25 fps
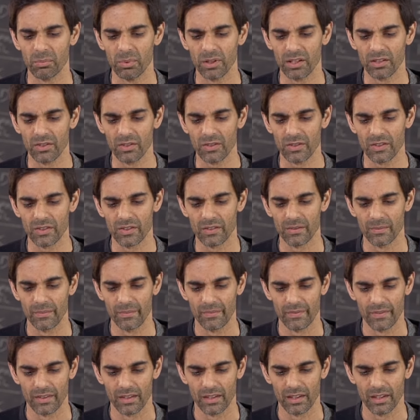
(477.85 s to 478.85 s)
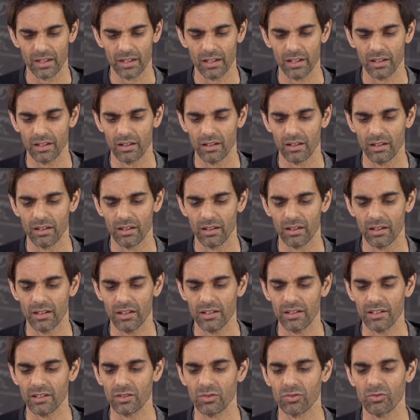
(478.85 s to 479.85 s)
because
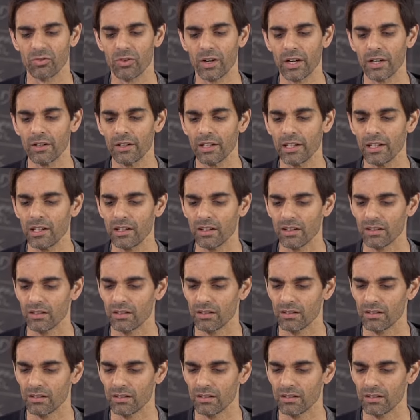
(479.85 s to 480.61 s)
it is very